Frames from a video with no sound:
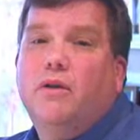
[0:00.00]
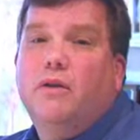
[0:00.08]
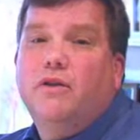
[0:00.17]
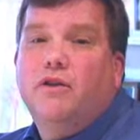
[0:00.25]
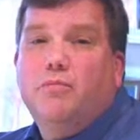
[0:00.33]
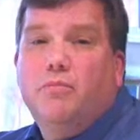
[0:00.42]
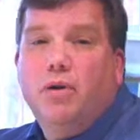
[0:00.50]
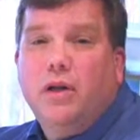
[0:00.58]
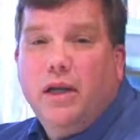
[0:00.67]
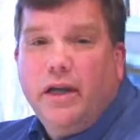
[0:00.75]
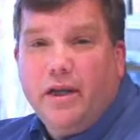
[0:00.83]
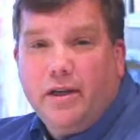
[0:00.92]
They're just
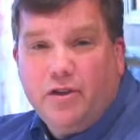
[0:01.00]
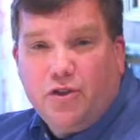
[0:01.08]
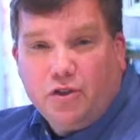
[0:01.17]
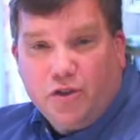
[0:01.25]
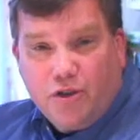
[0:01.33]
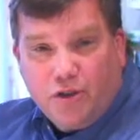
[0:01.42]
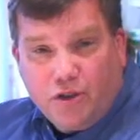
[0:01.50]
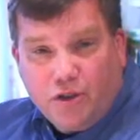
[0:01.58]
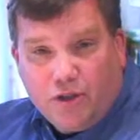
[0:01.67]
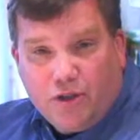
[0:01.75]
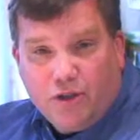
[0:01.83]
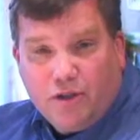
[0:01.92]
play in church.
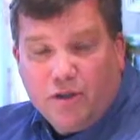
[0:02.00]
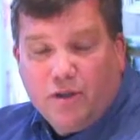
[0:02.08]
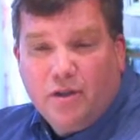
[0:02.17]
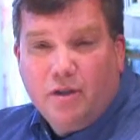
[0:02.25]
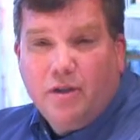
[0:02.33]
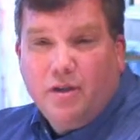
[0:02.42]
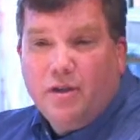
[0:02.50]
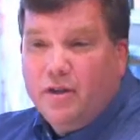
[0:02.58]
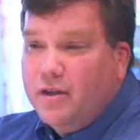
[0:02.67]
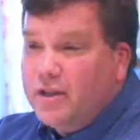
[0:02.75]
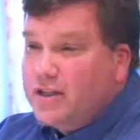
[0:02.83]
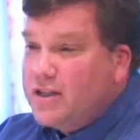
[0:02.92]

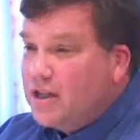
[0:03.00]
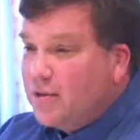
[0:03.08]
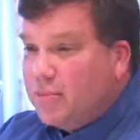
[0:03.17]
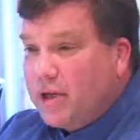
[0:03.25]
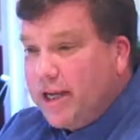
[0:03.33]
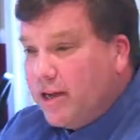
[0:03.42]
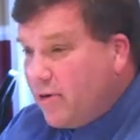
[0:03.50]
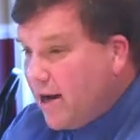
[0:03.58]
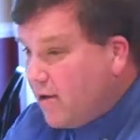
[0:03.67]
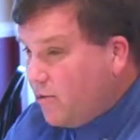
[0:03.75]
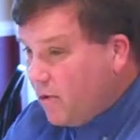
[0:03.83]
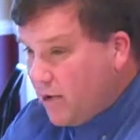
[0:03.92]
This isn't a
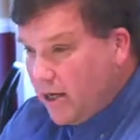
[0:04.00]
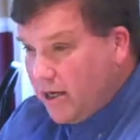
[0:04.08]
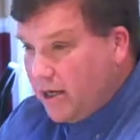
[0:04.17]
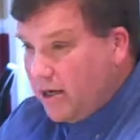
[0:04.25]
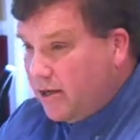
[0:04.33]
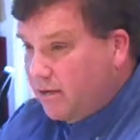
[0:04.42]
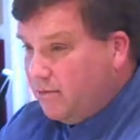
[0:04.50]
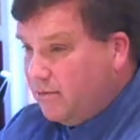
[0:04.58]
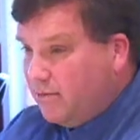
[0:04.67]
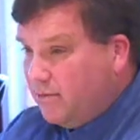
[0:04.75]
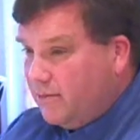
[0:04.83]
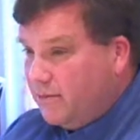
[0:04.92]
playground we're running here.
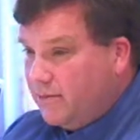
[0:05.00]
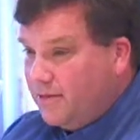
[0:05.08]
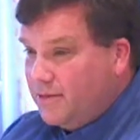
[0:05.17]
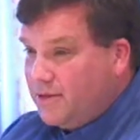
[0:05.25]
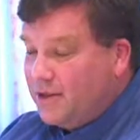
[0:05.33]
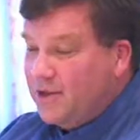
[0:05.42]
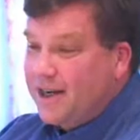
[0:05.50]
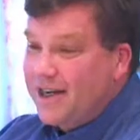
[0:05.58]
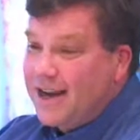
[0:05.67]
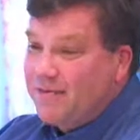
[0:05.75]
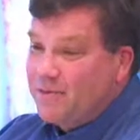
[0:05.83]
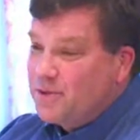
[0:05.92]
It's a great
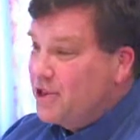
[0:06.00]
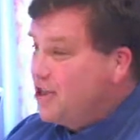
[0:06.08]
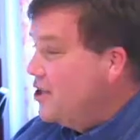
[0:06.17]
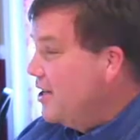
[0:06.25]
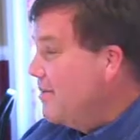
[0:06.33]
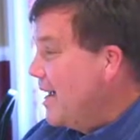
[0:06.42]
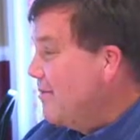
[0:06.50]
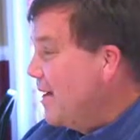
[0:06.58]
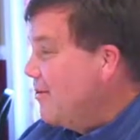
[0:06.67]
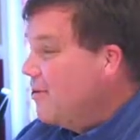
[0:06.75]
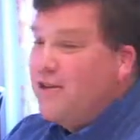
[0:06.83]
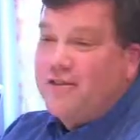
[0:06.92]
line from Chitty Chitty Bang
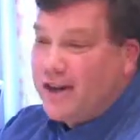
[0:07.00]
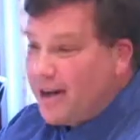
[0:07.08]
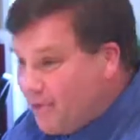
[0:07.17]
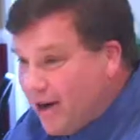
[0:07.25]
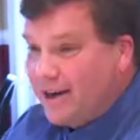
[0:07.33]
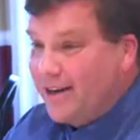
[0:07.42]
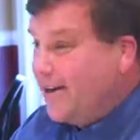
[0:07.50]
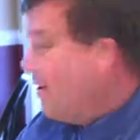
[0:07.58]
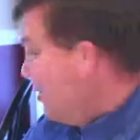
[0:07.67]
Bang. What do you think I'm running